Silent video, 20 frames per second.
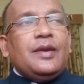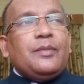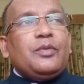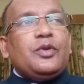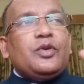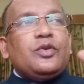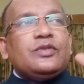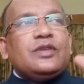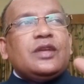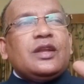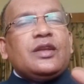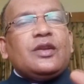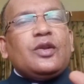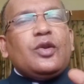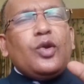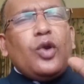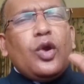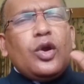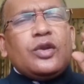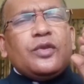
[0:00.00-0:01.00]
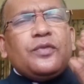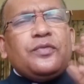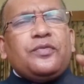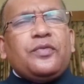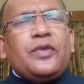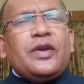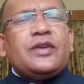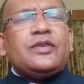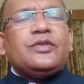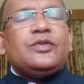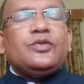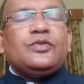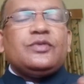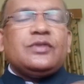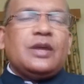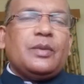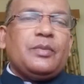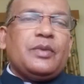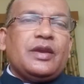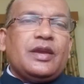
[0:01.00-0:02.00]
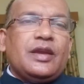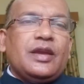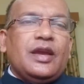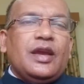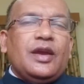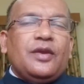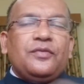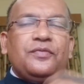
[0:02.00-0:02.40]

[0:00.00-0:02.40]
Because there are a lot of fake news coming.